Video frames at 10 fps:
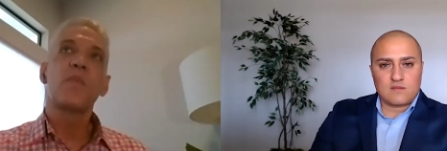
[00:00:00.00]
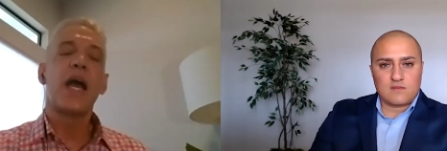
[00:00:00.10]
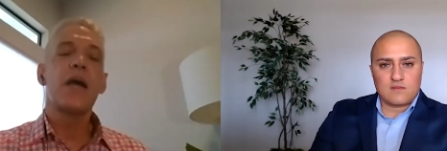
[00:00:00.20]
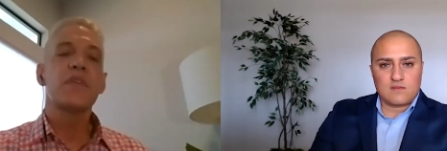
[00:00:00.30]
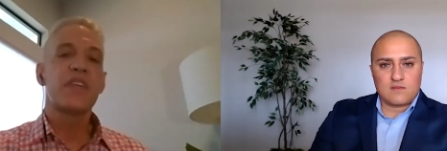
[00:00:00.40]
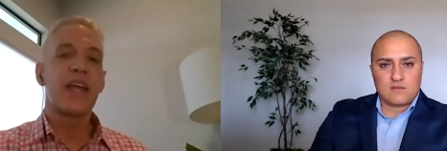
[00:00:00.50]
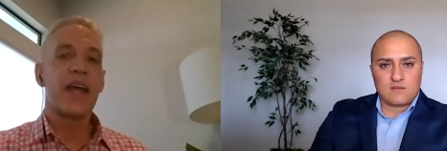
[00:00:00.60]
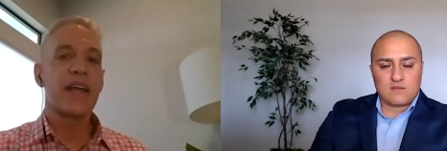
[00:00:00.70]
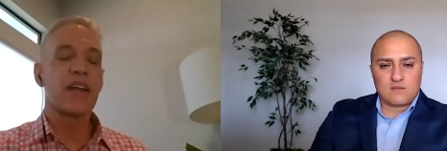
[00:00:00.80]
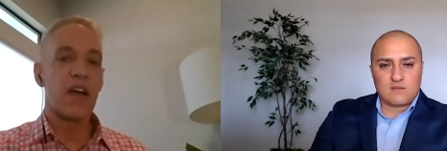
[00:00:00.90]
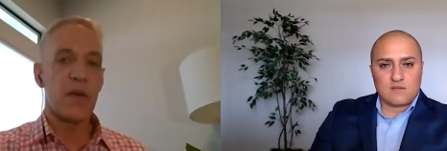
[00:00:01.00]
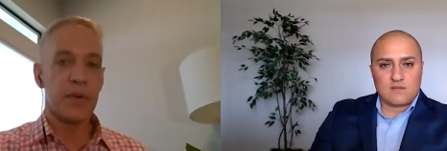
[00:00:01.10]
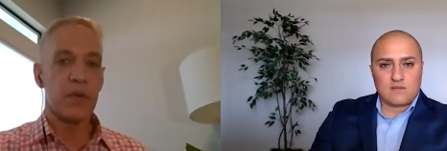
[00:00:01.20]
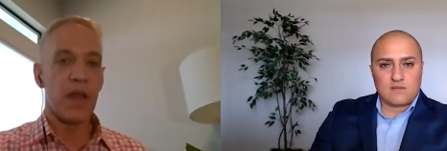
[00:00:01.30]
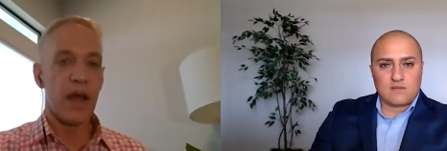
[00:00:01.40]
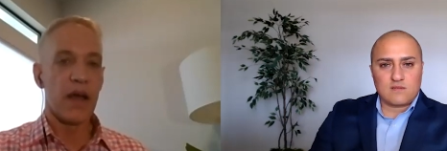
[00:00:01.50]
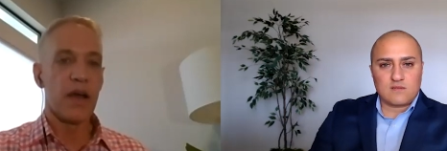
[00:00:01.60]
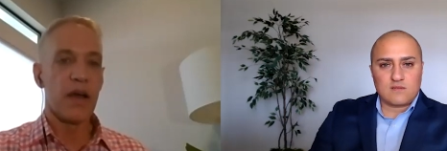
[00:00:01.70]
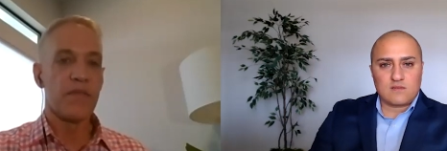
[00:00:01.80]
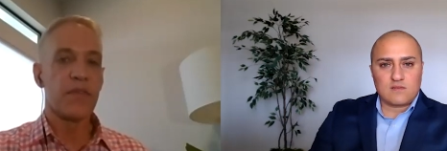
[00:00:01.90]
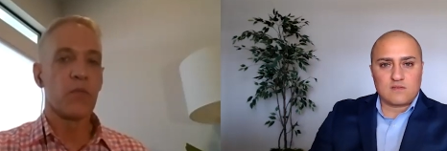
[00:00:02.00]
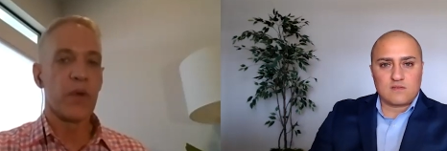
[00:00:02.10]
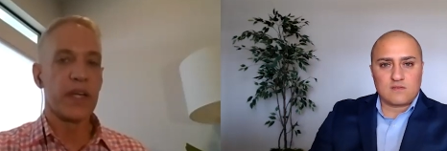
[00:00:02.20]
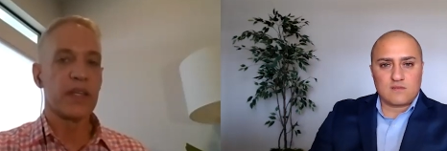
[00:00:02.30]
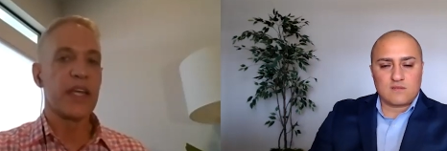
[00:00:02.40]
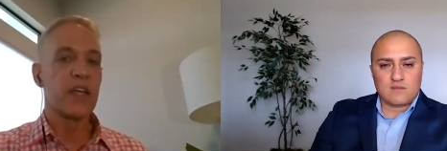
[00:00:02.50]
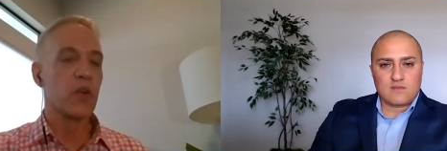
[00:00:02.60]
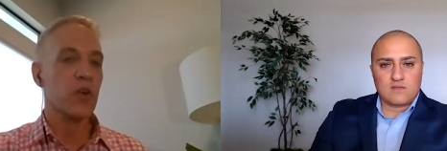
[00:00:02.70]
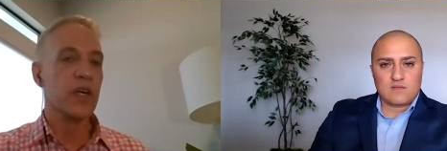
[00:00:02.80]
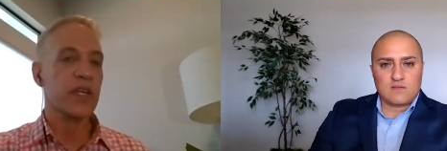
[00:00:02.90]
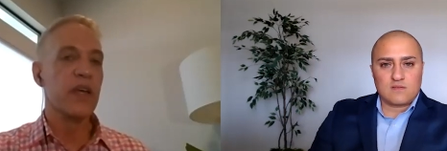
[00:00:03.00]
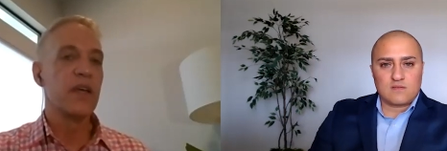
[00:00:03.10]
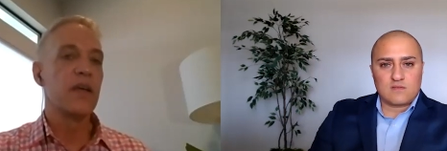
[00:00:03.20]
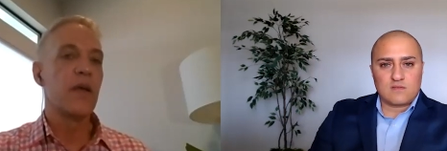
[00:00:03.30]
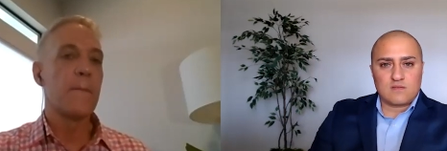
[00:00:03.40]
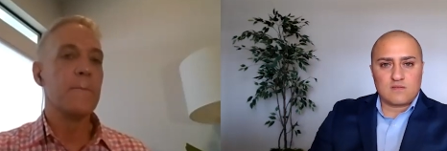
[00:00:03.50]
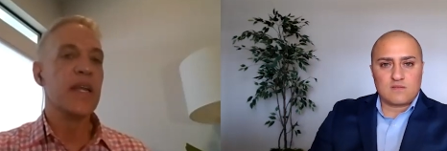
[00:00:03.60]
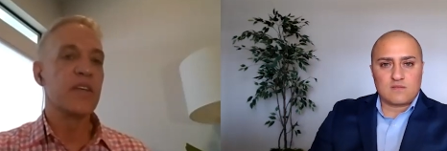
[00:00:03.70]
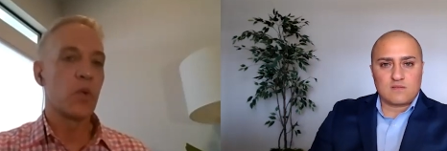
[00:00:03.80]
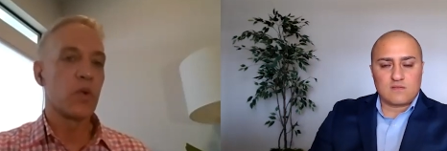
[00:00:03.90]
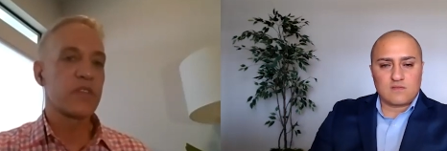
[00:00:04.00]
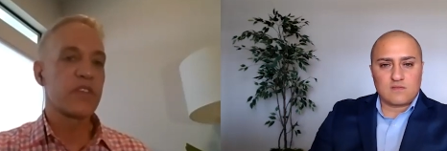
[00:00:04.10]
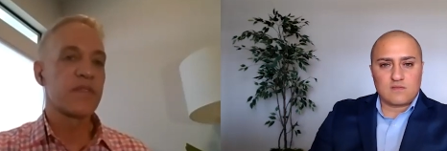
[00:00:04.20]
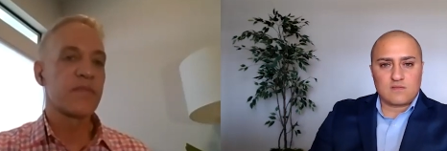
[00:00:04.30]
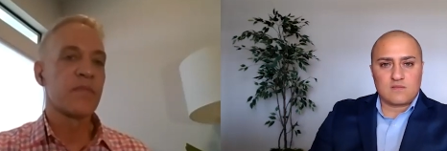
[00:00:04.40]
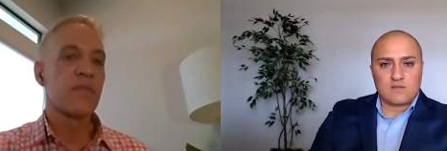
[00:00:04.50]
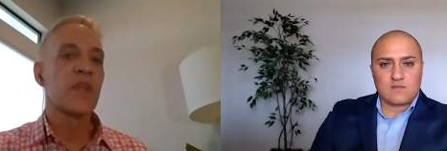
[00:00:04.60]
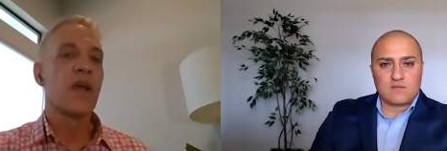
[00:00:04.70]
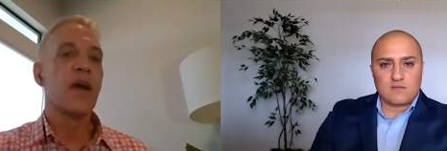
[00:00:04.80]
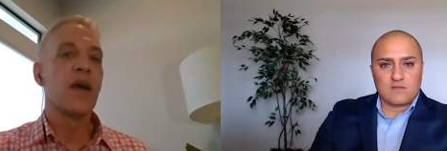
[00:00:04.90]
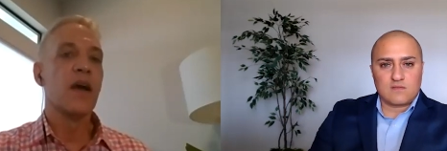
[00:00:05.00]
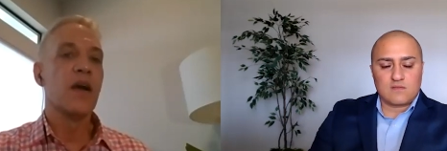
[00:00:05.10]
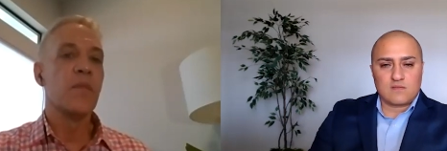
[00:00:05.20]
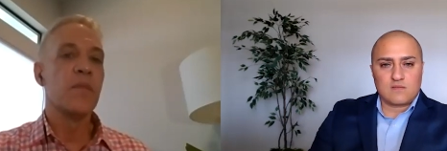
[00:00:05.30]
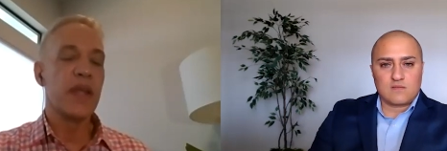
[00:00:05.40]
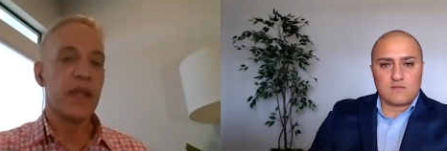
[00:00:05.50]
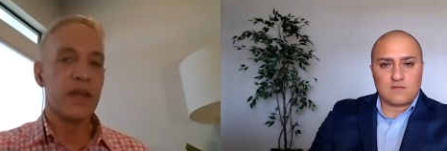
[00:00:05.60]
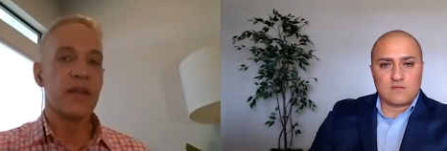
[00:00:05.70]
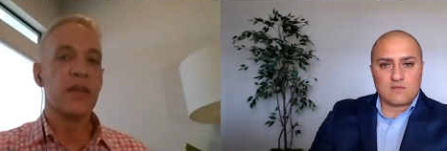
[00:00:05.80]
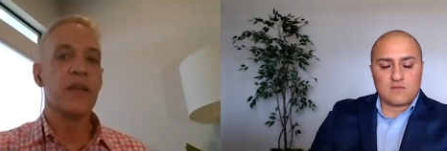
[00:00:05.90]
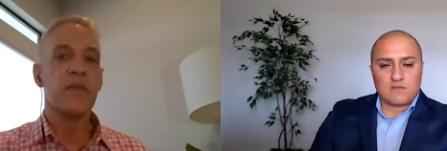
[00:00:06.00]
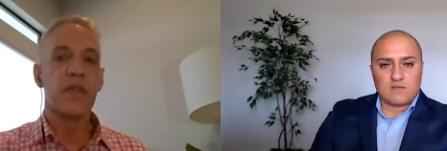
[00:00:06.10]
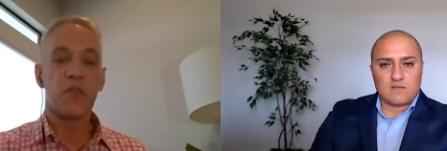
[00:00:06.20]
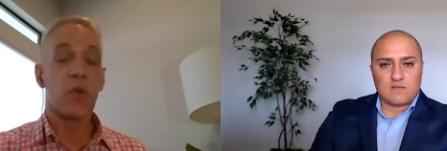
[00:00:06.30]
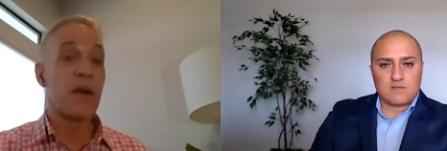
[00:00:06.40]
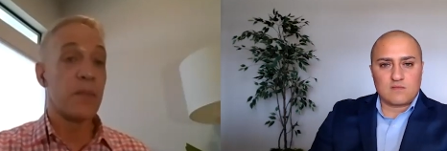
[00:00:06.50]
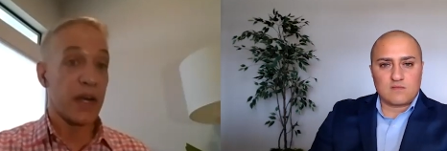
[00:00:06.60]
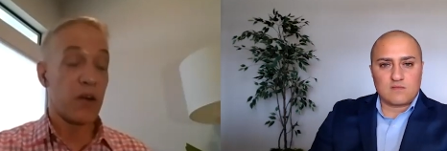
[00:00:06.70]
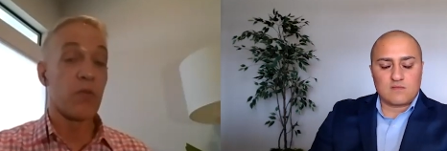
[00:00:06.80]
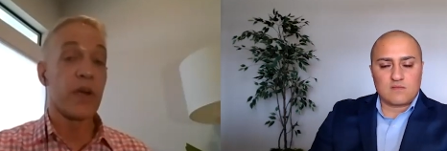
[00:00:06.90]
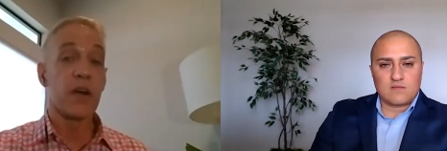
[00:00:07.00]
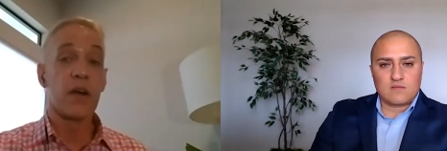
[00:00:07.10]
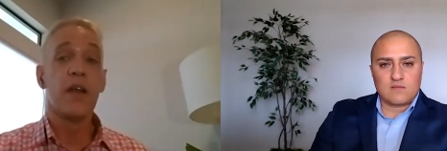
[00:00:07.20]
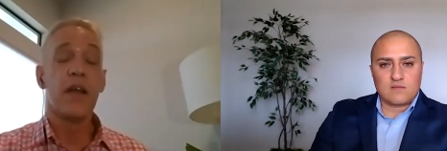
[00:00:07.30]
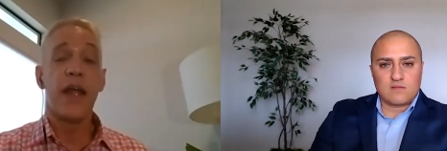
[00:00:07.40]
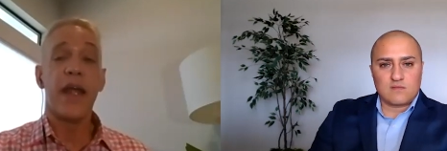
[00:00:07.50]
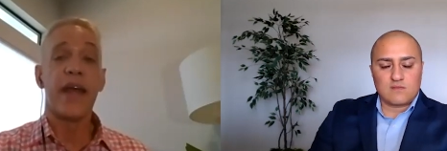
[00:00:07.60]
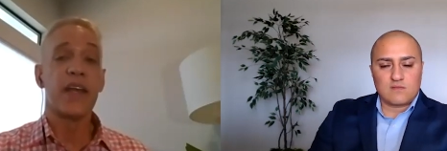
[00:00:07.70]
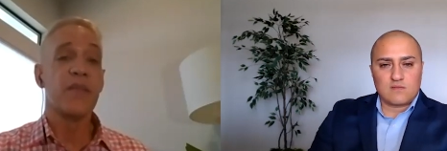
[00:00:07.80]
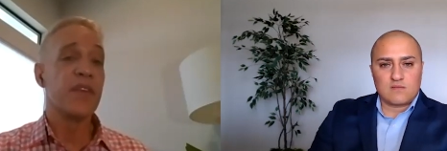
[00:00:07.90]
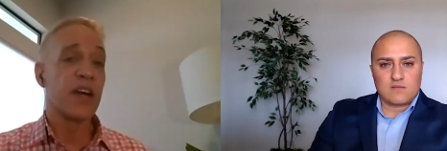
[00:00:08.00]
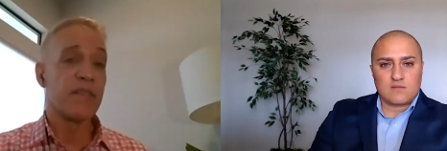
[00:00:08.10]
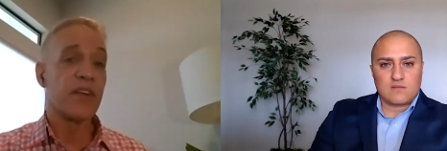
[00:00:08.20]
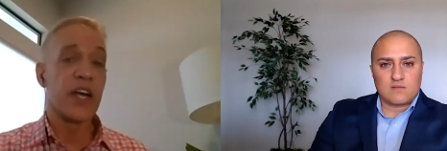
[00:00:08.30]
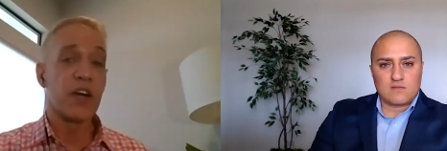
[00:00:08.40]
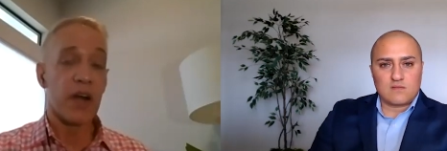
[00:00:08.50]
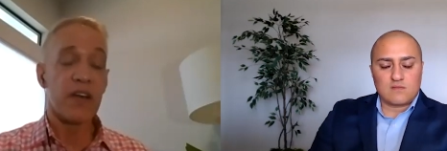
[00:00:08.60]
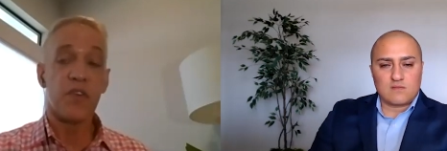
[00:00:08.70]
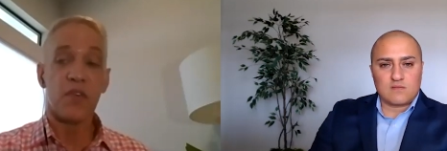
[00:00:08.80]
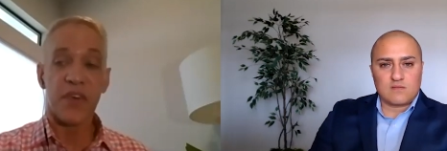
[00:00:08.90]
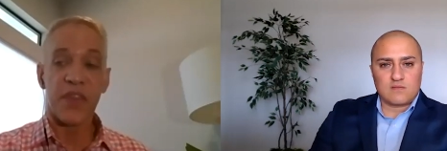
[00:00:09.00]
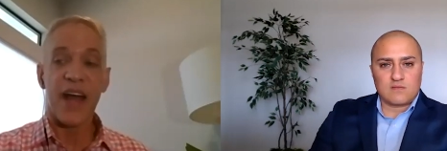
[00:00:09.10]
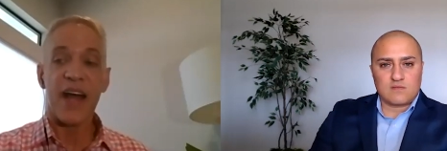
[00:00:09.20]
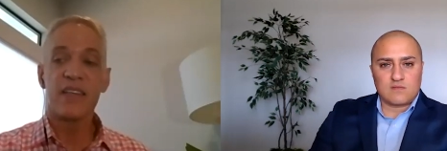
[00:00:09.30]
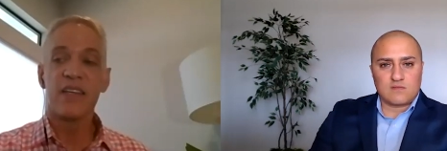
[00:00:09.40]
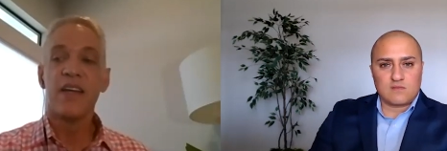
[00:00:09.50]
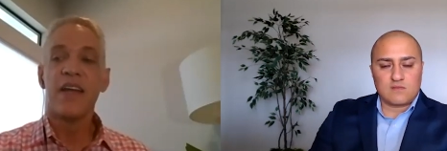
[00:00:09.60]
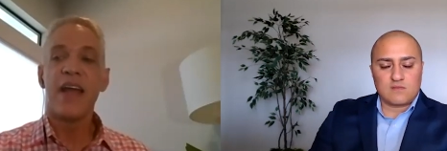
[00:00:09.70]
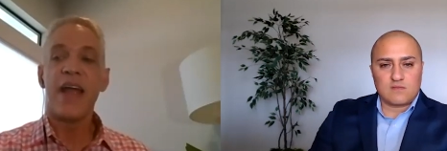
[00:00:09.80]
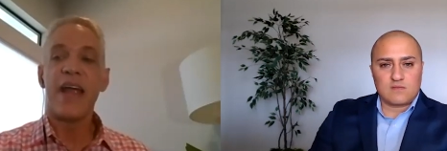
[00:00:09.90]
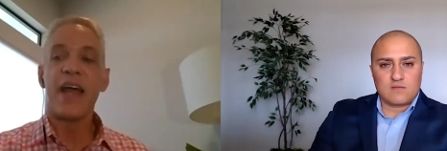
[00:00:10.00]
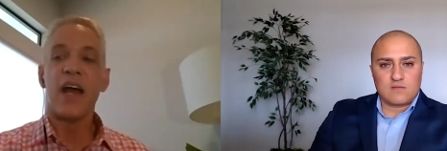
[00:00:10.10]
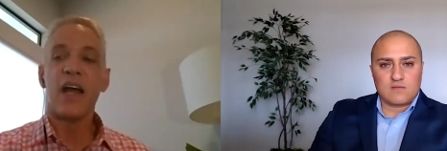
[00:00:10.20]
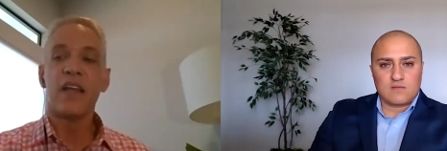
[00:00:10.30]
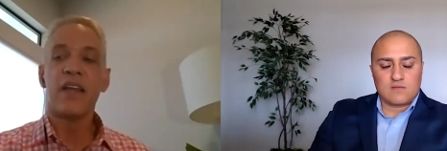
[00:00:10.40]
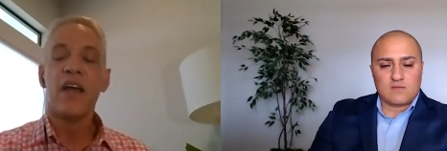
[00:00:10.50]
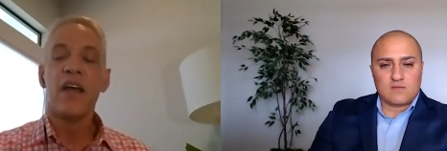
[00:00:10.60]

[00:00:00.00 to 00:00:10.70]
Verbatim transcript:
Speaker 1: i would say i had a couple of really good mentors um, in throughout my career and i'm very very grateful for that and